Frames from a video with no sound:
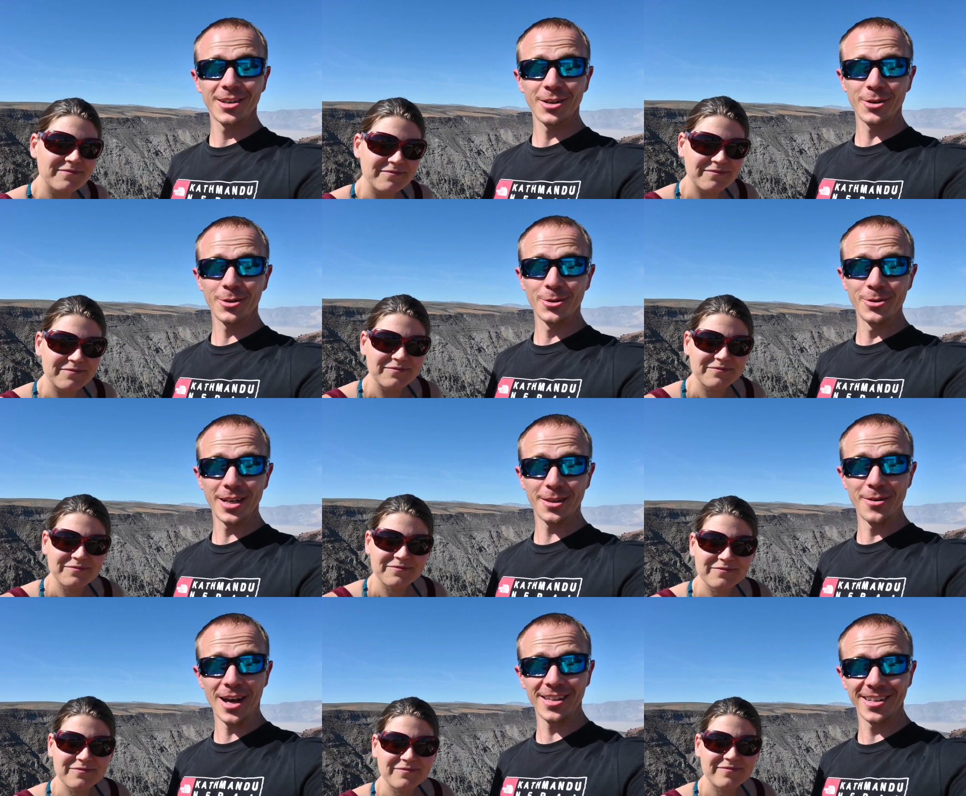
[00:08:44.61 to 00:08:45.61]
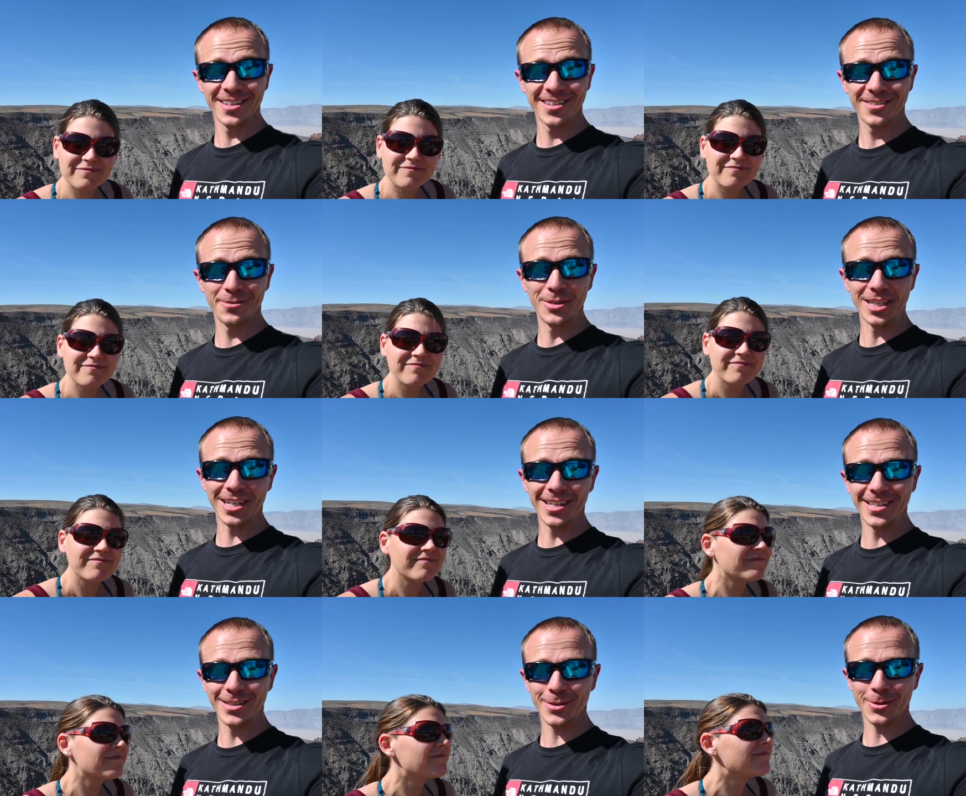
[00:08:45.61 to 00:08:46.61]
Speaker 1: go through Death Valley
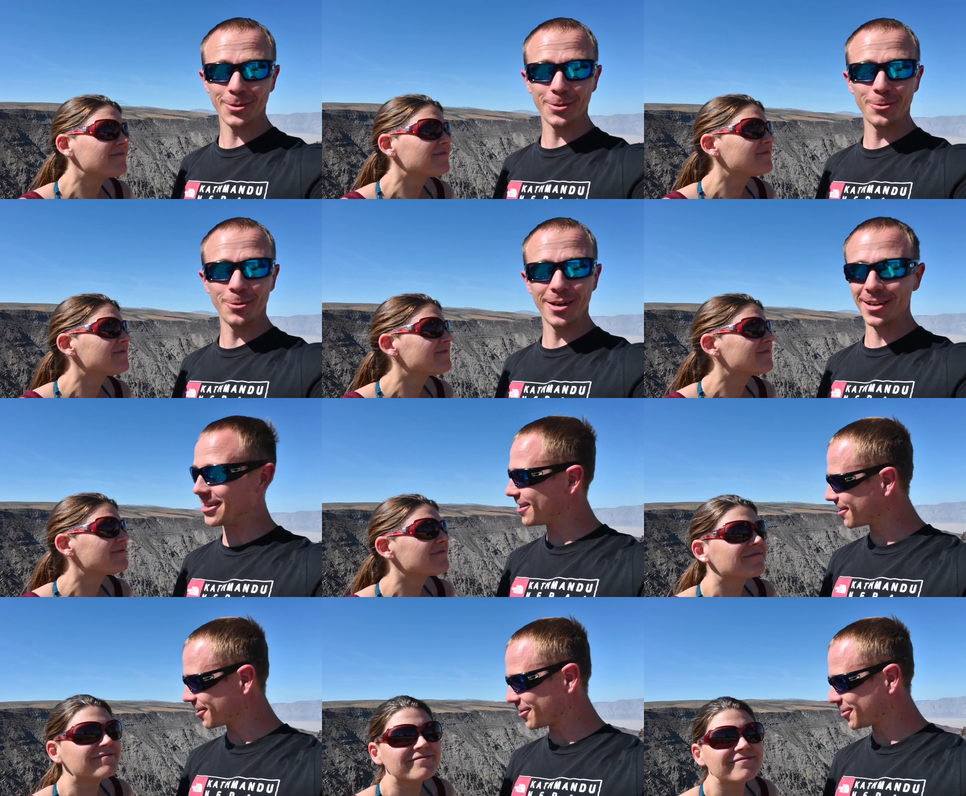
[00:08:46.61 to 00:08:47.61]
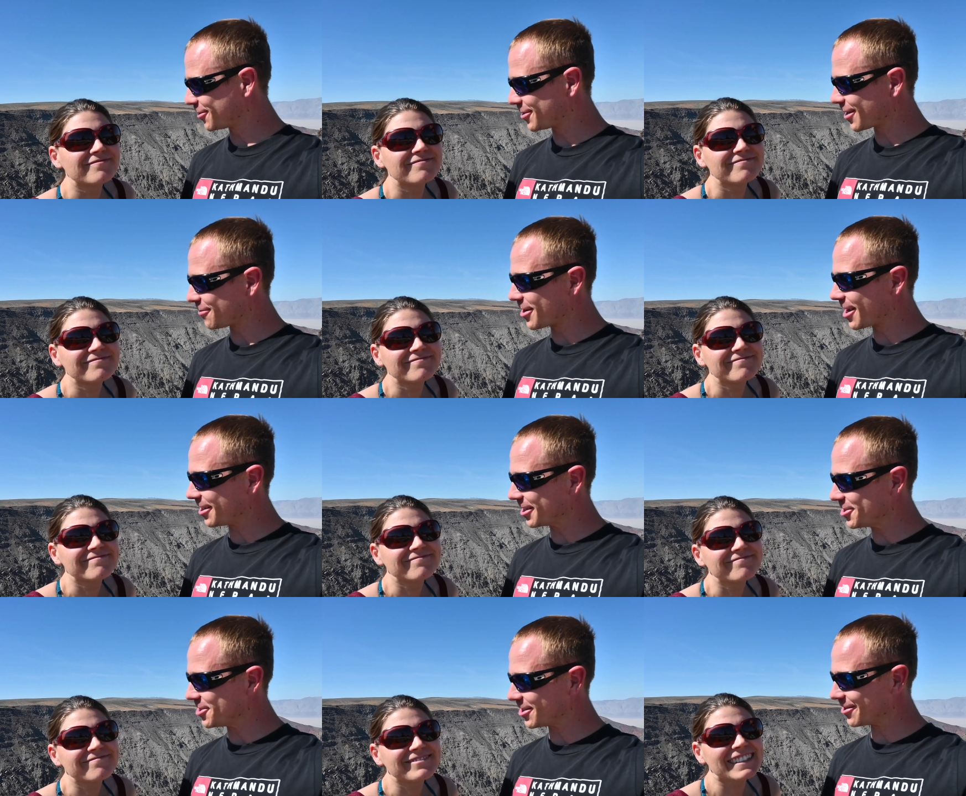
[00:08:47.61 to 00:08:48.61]
because why not go through Death Valley
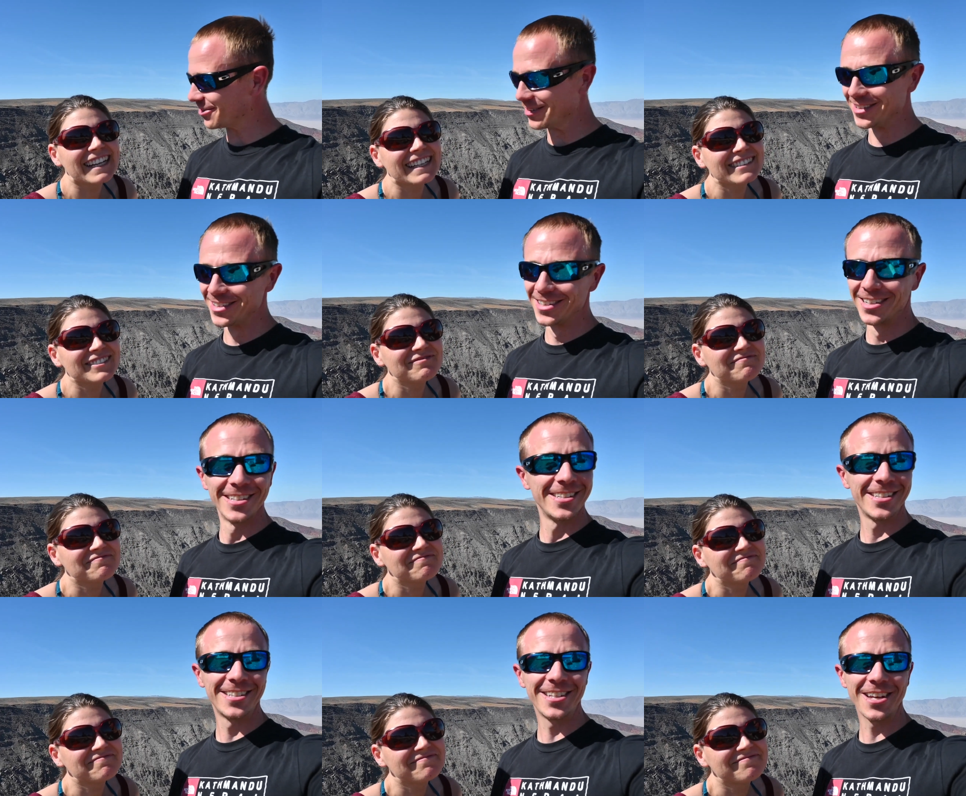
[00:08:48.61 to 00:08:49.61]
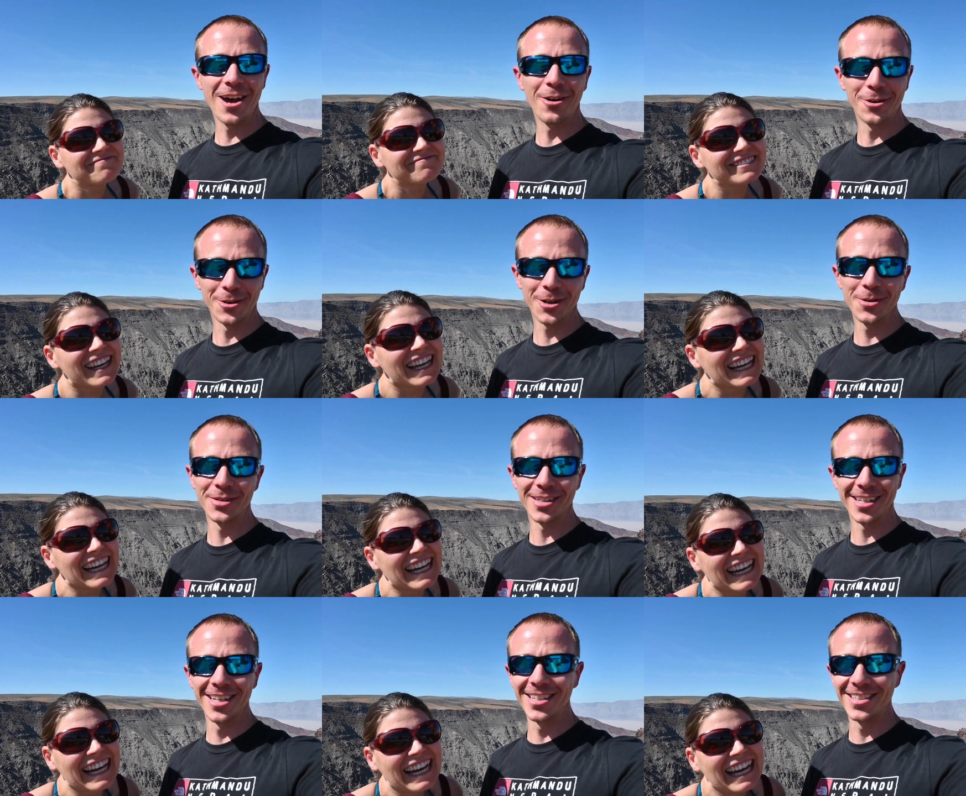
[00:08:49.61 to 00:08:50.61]
in June to see how horrible
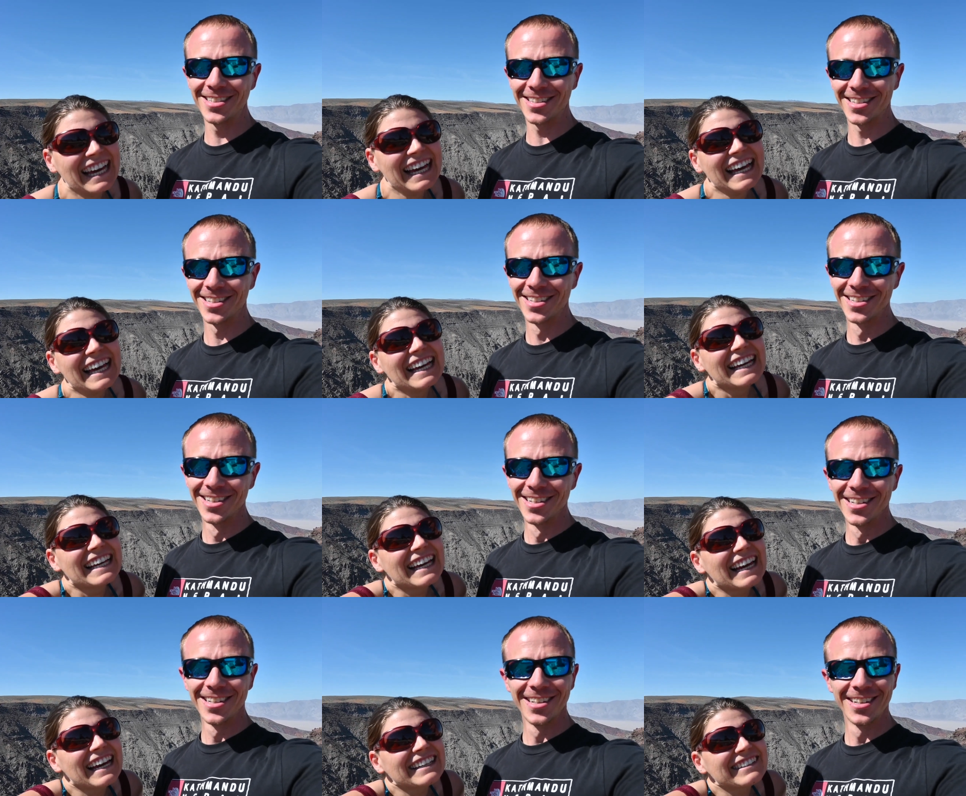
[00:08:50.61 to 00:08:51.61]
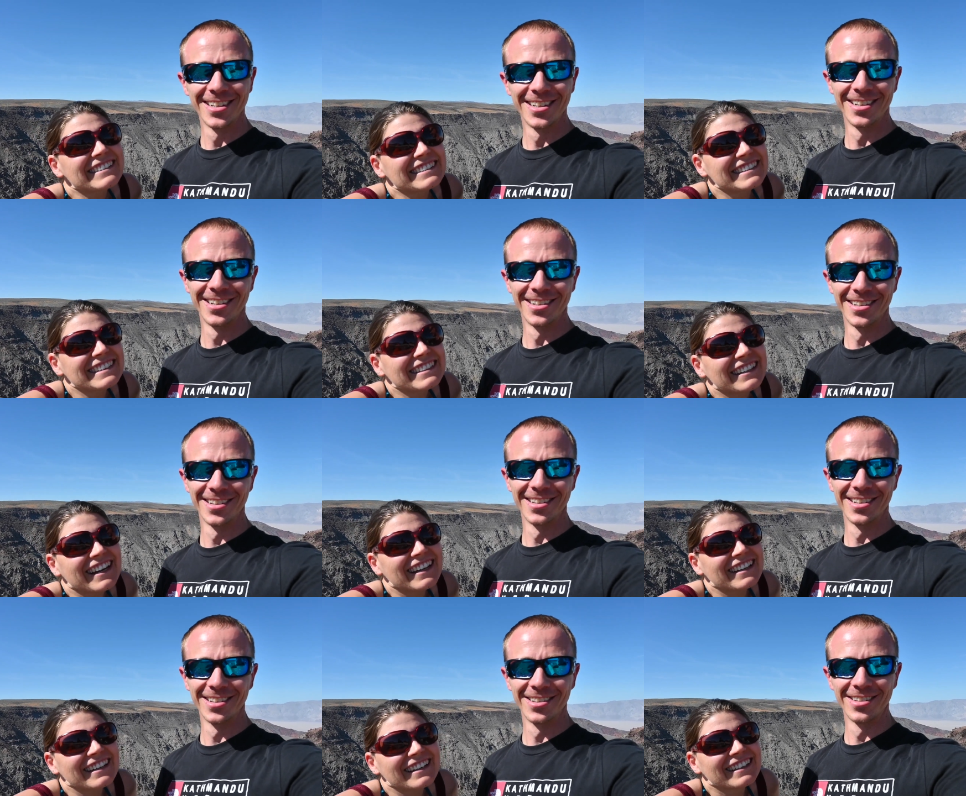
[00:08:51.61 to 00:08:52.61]
Speaker 2: it is? Yeah, usually we
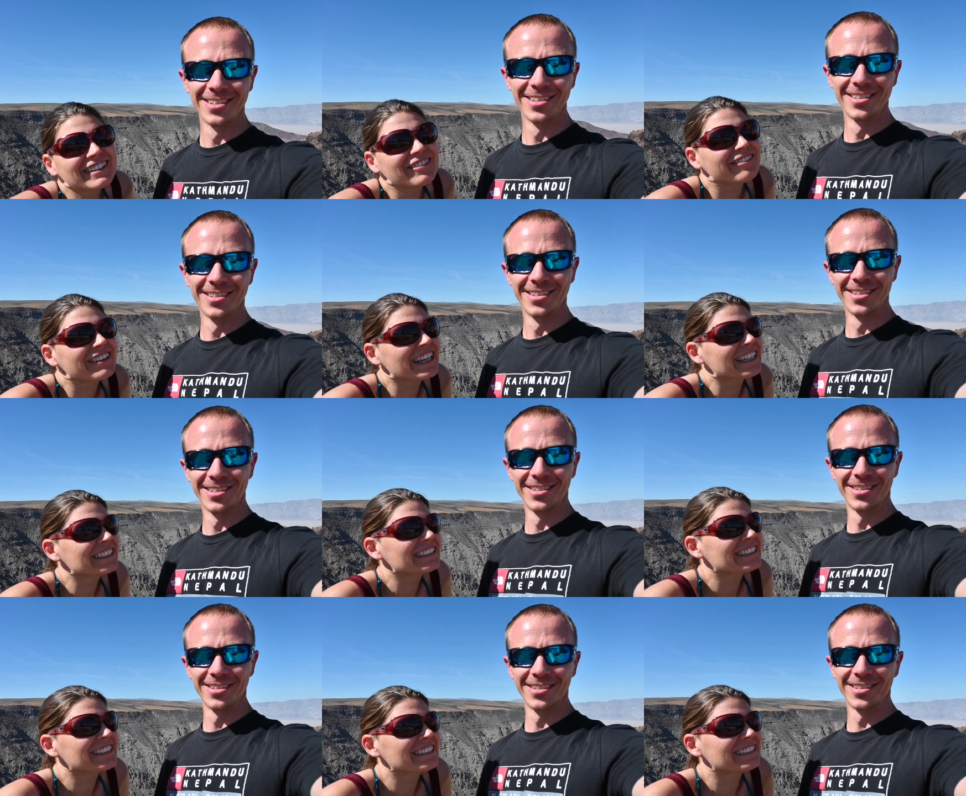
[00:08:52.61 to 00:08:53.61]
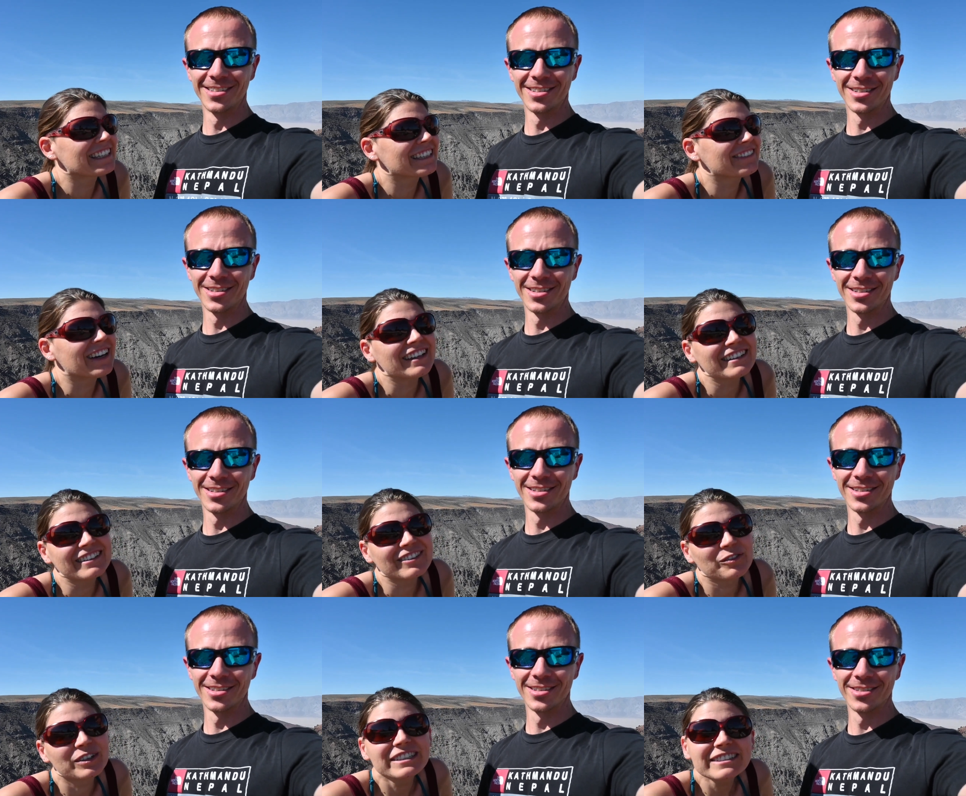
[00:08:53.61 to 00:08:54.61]
kind of stick to Death Valley in
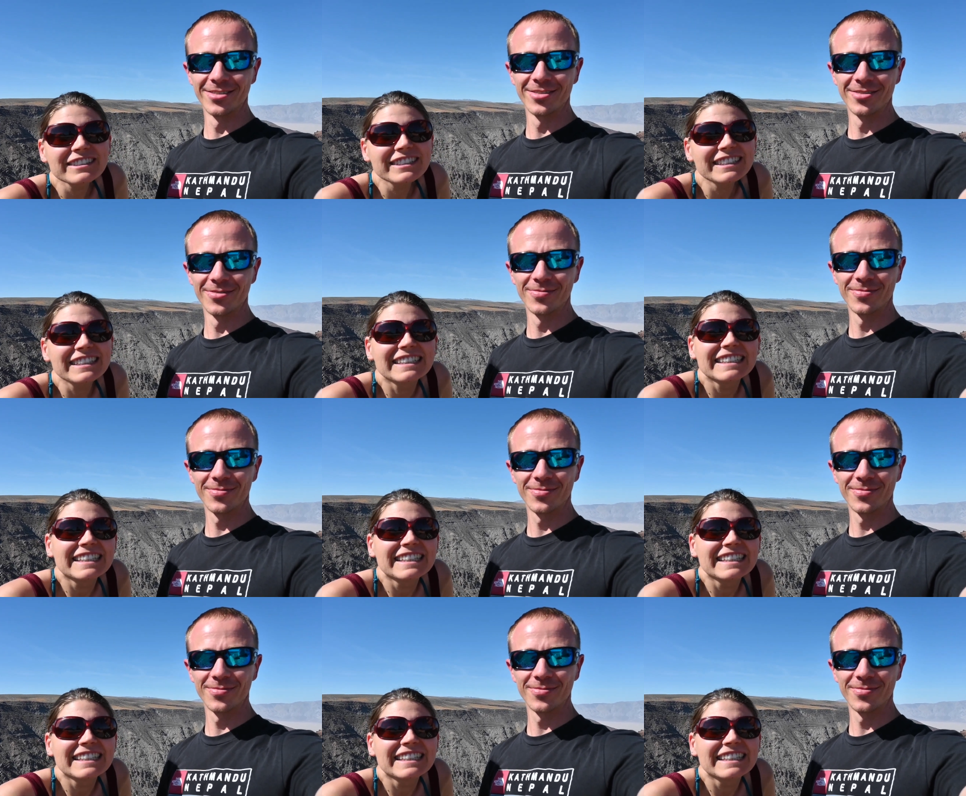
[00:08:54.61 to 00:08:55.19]
the winter,